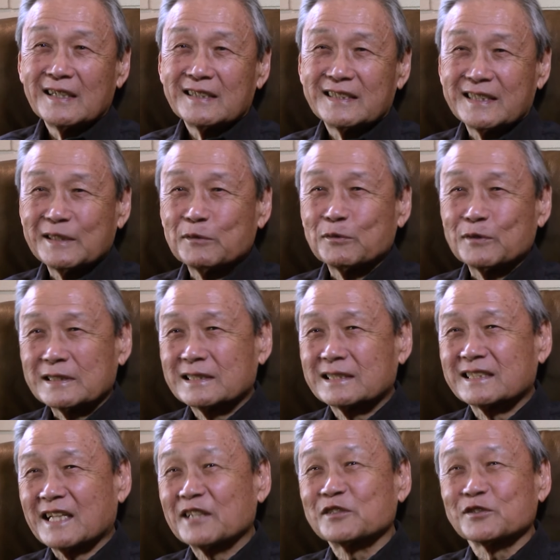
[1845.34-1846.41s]
she was
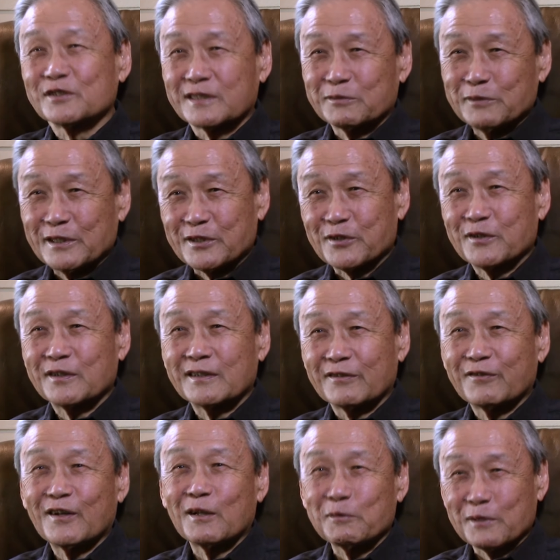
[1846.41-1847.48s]
scheduled to return the
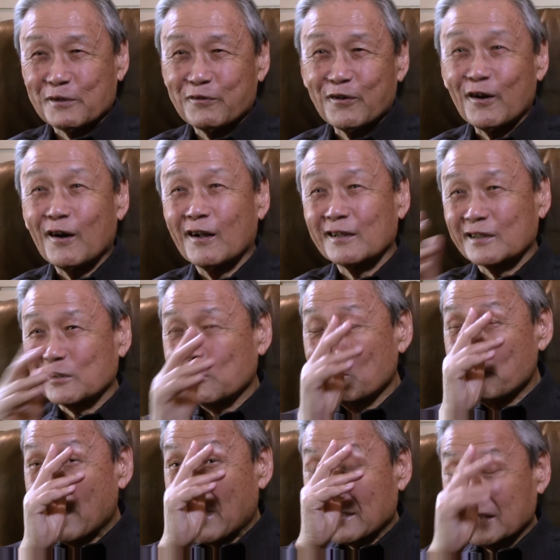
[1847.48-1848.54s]
following fall to go
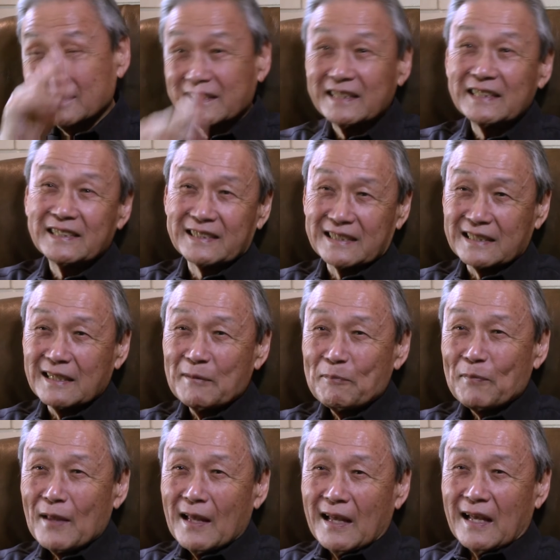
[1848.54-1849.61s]
back to teaching.
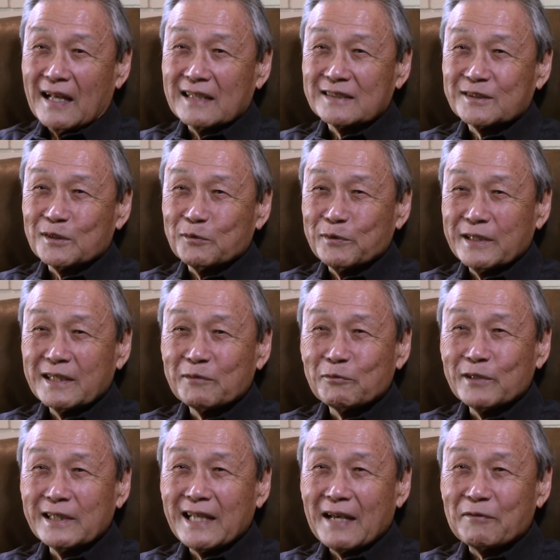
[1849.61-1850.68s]
And so we didn't
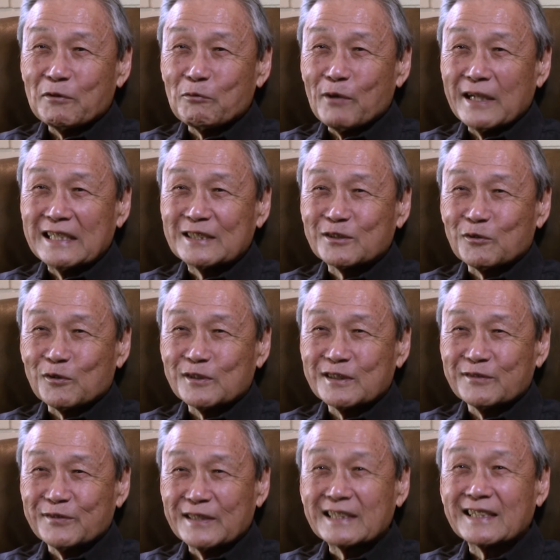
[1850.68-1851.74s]
really have a ready source
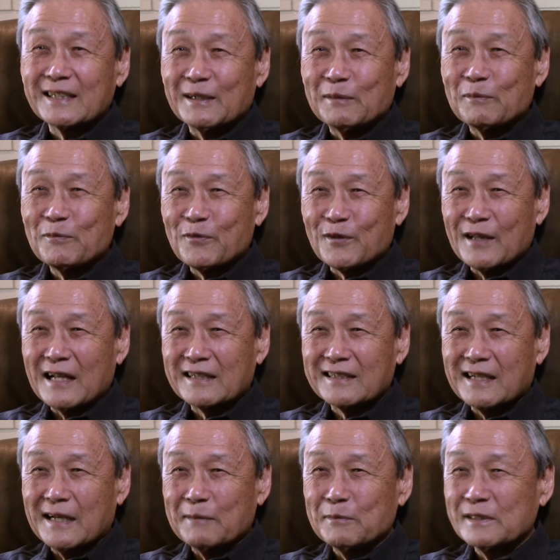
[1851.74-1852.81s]
of income for that
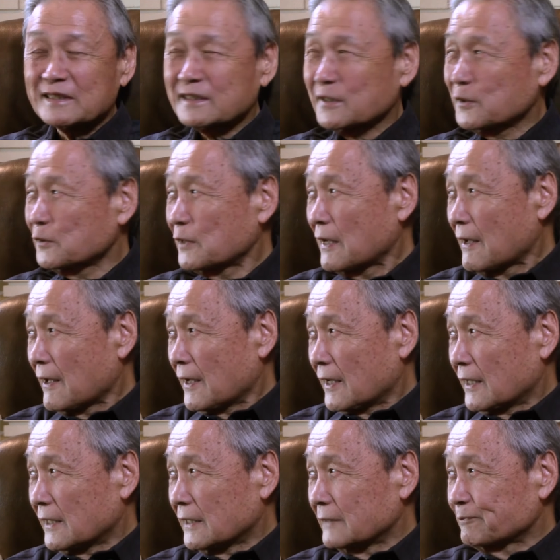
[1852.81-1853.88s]
time. And so
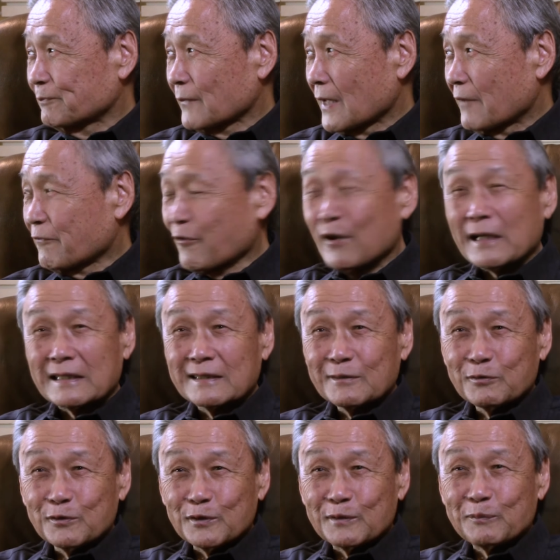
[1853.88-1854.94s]
a friend
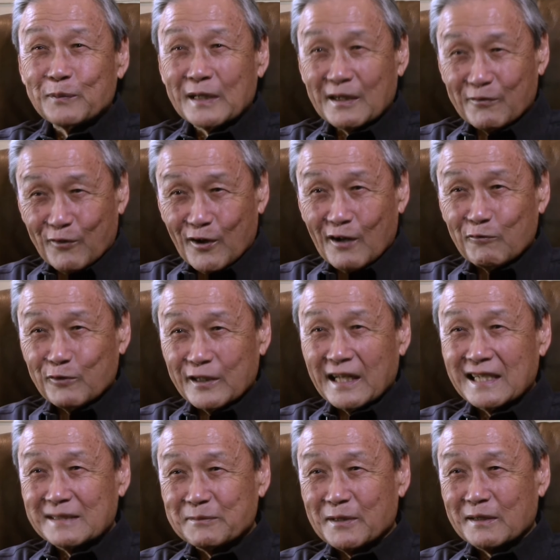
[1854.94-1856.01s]
who had been involved with
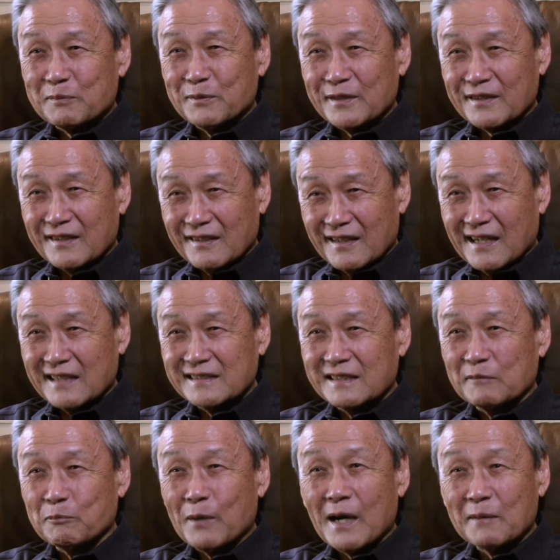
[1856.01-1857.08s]
Asian American Political Alliance,
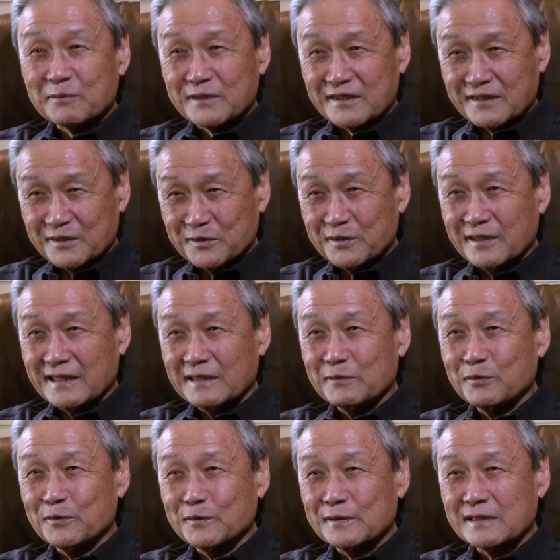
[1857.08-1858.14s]
Bob Suzuki,
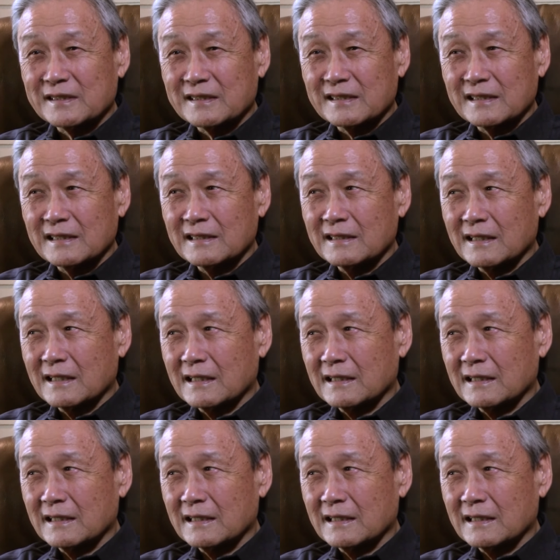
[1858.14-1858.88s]
who was the